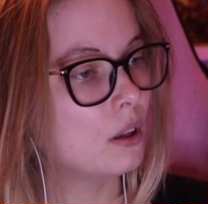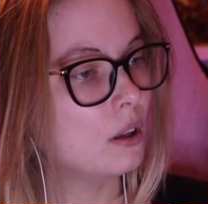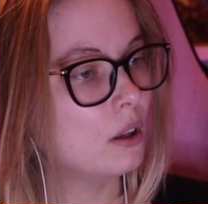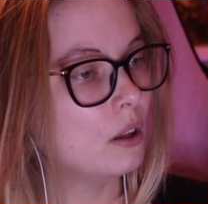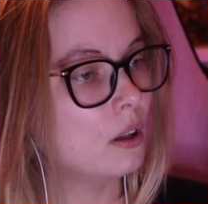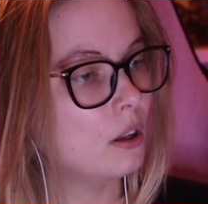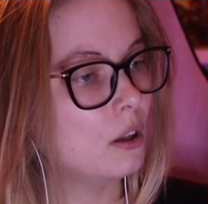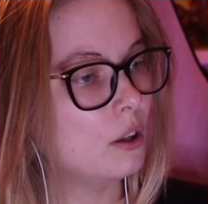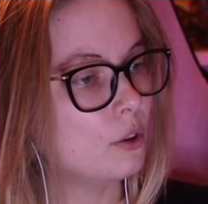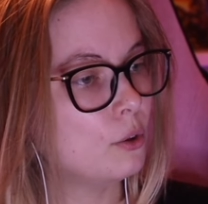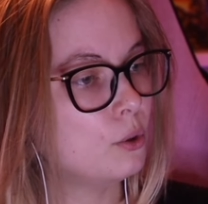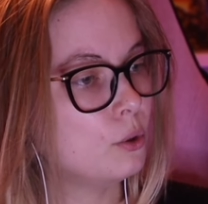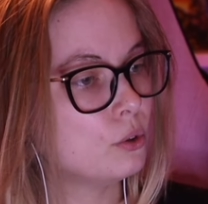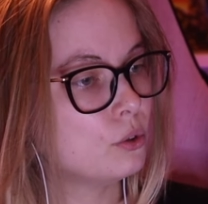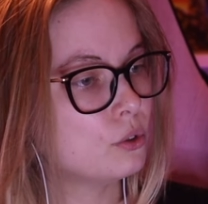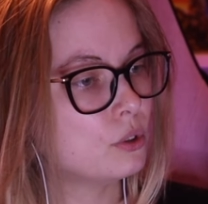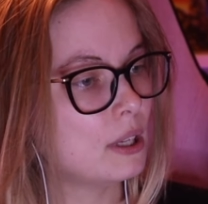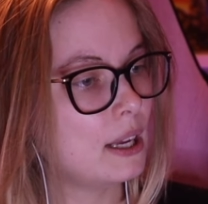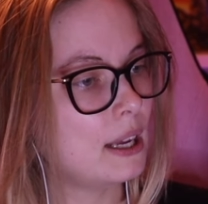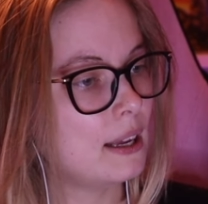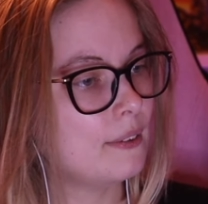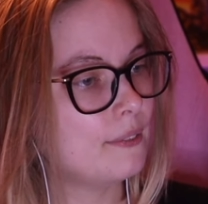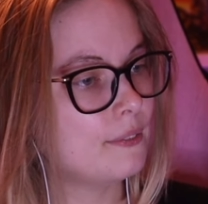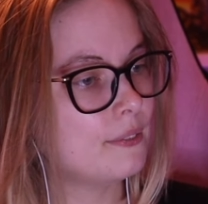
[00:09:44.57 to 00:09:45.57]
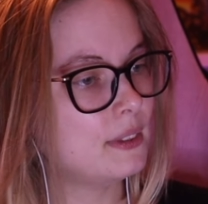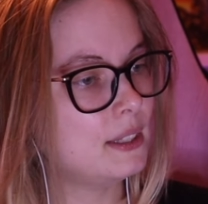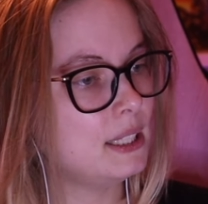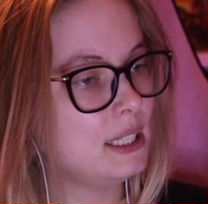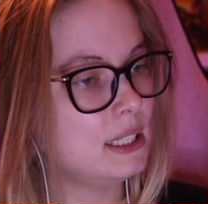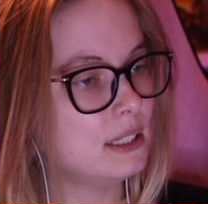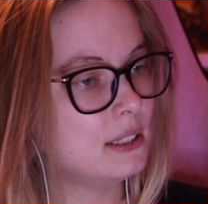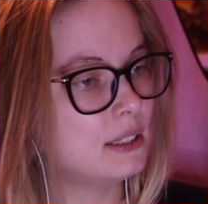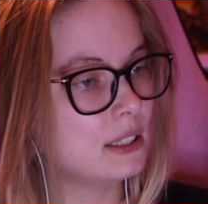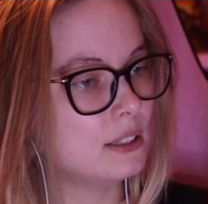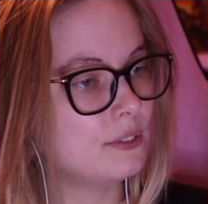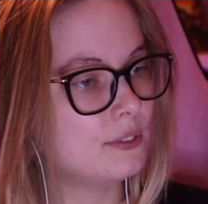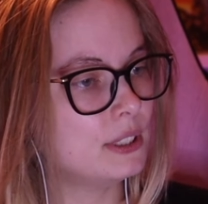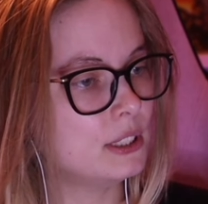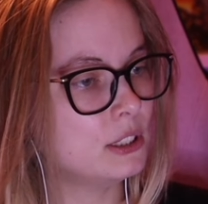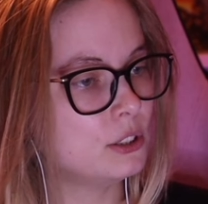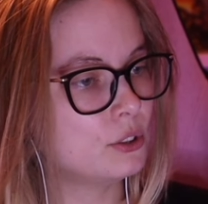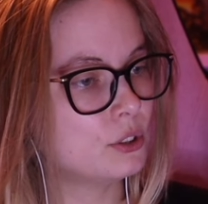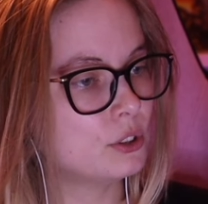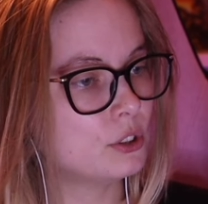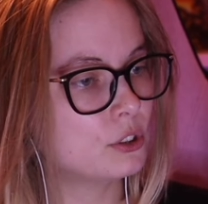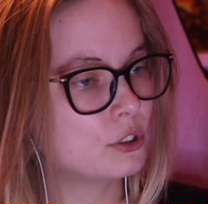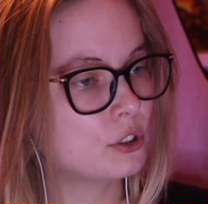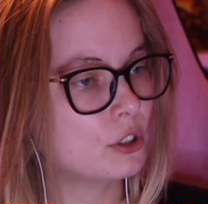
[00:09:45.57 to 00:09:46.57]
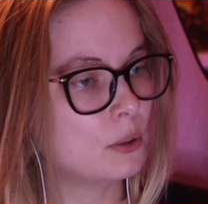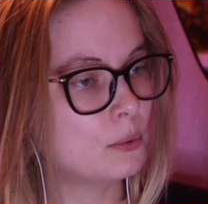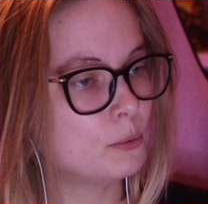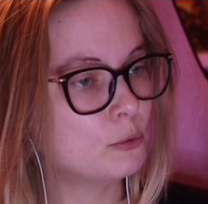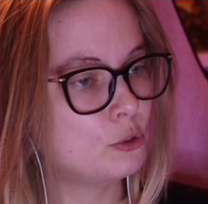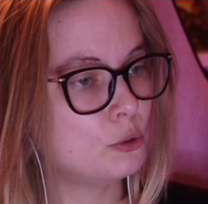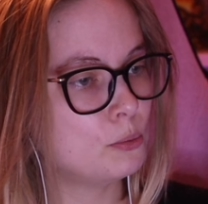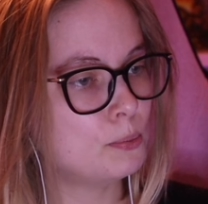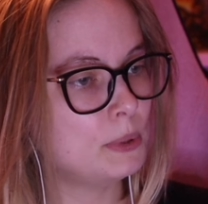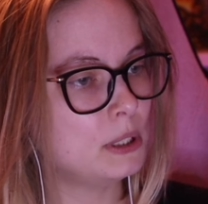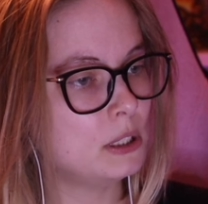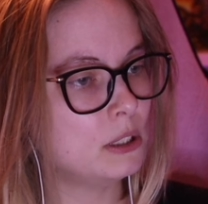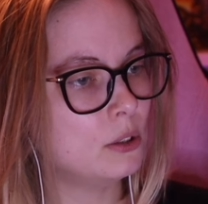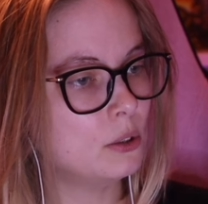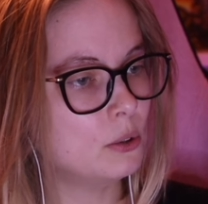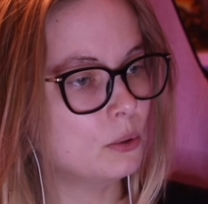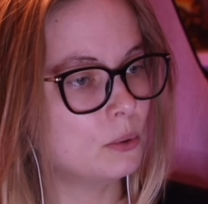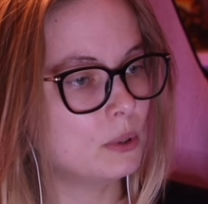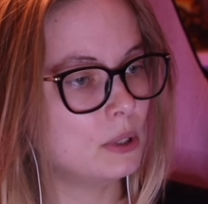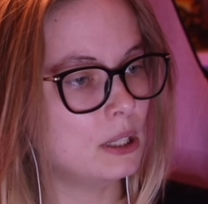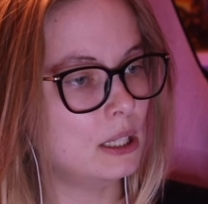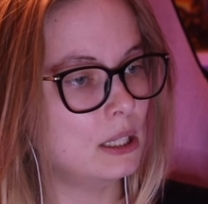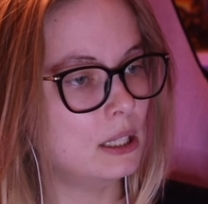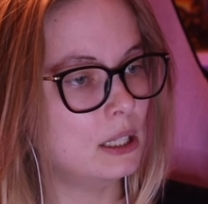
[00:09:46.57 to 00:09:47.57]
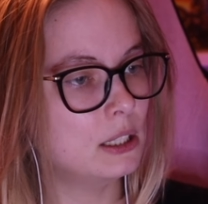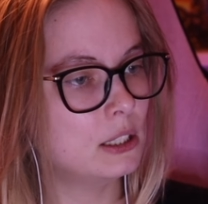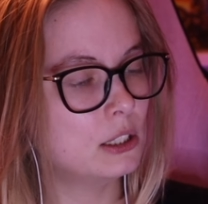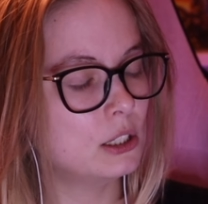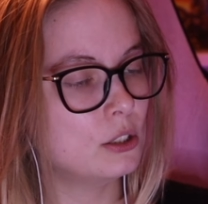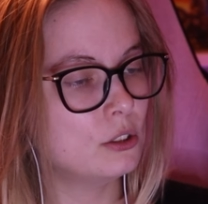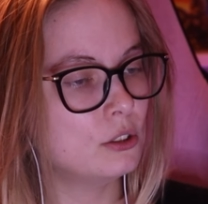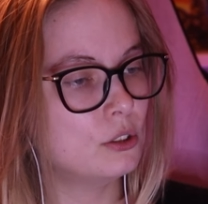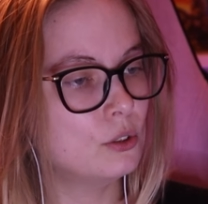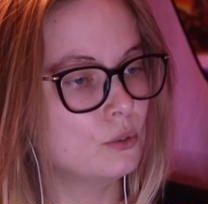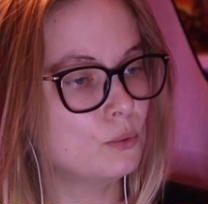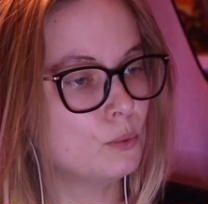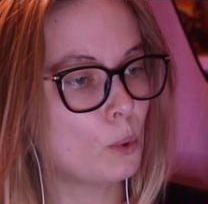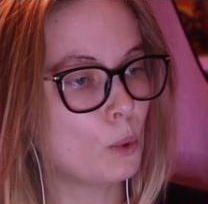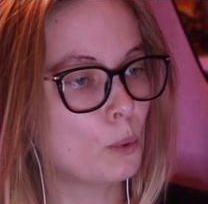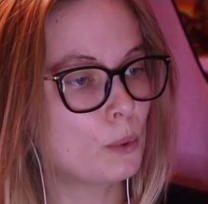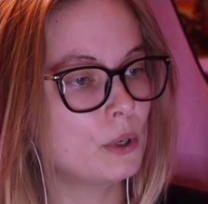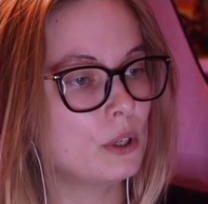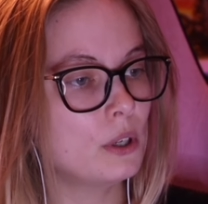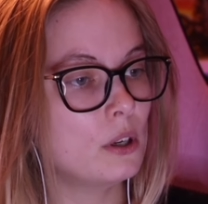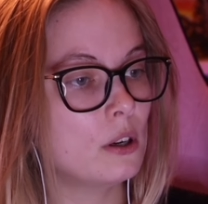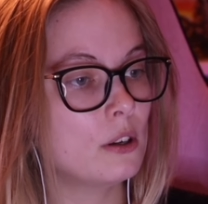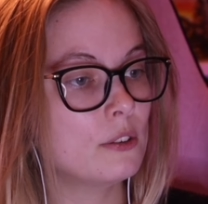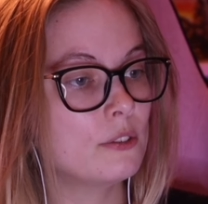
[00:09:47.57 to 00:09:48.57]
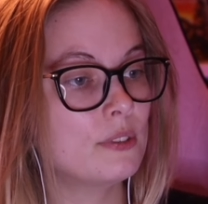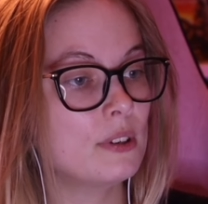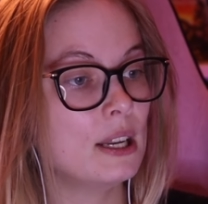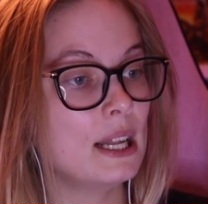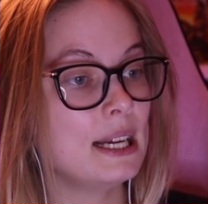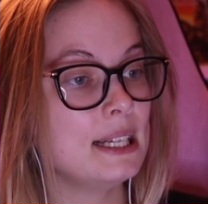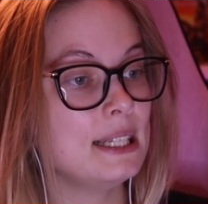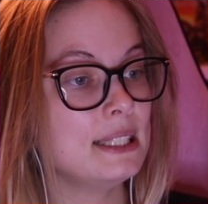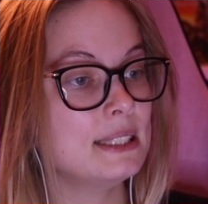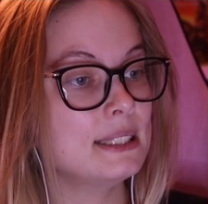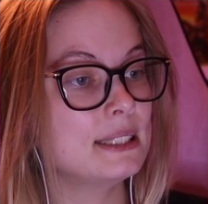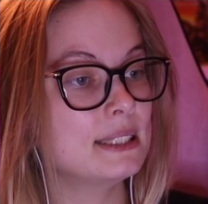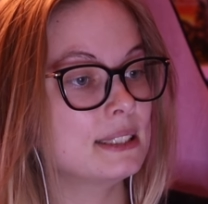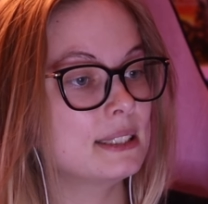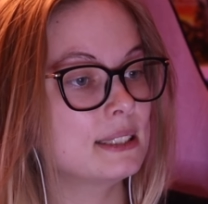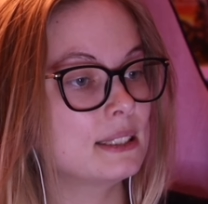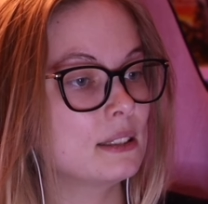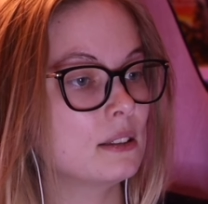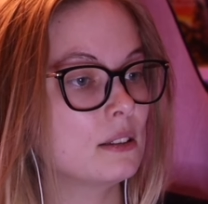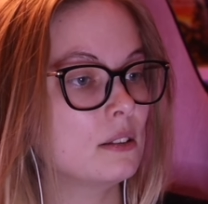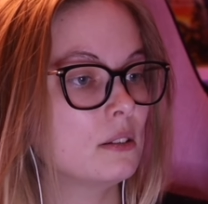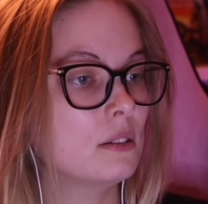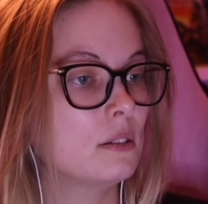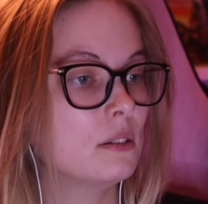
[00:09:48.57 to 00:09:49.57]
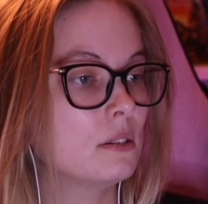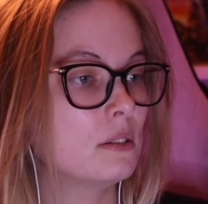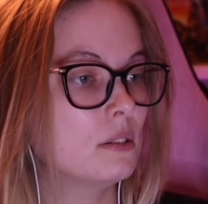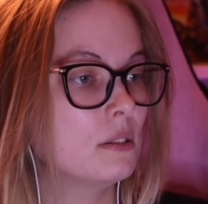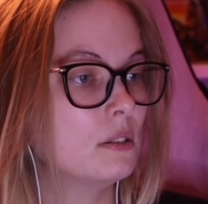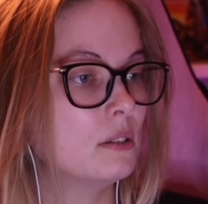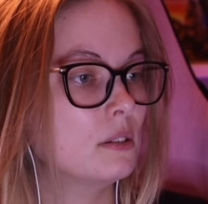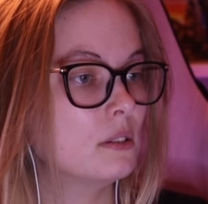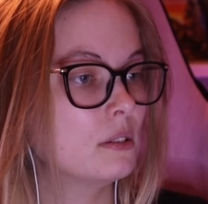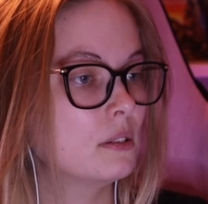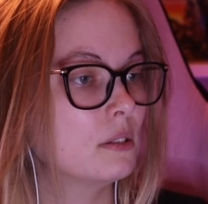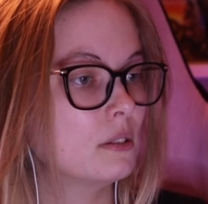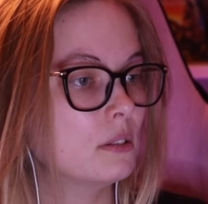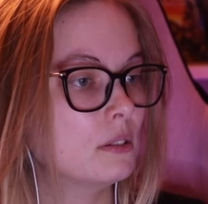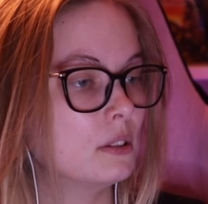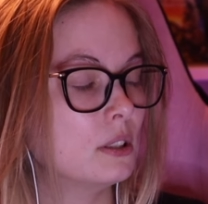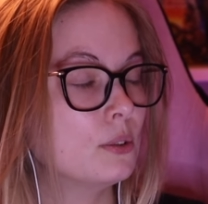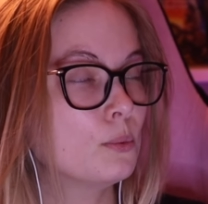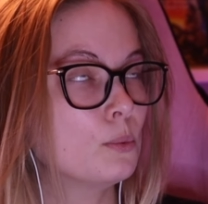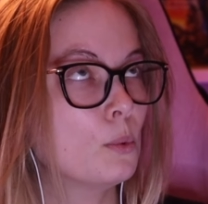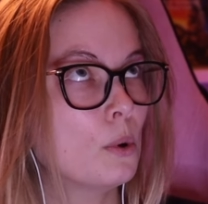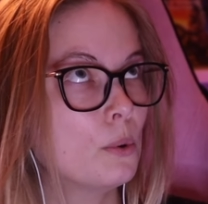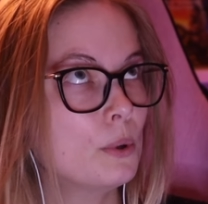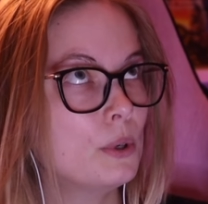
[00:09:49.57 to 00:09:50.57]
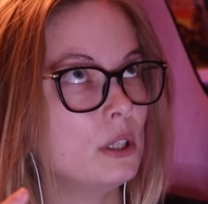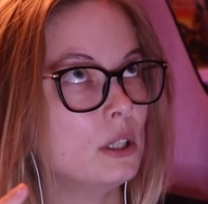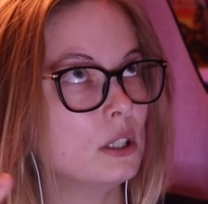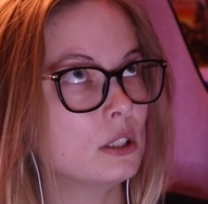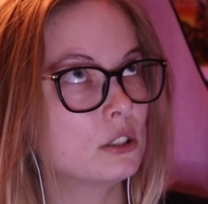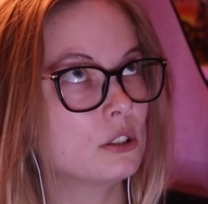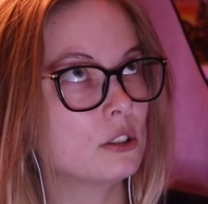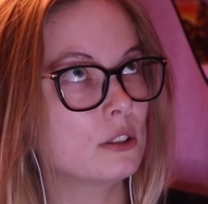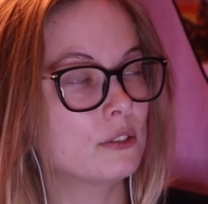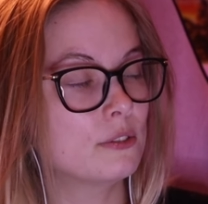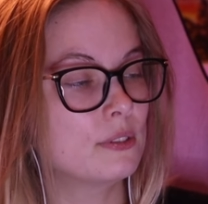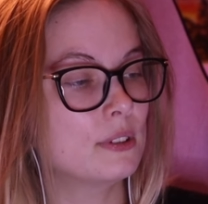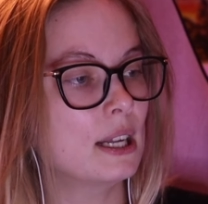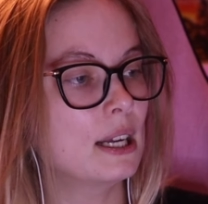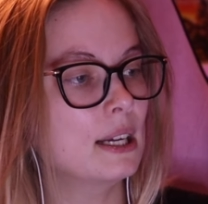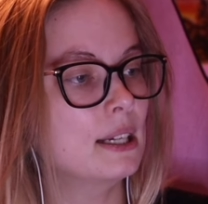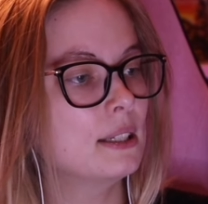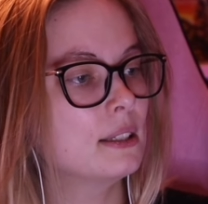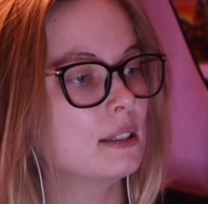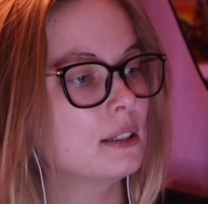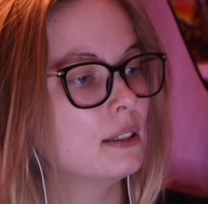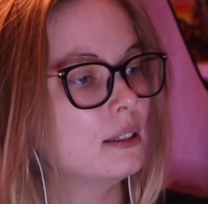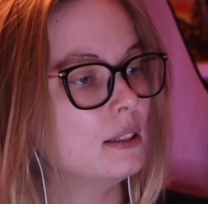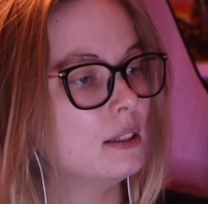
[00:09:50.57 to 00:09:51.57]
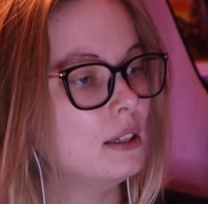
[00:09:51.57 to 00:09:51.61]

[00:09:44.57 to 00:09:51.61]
Uh, those have these adventurers come to be known as the Warrior of Lights or the Warriors of Light.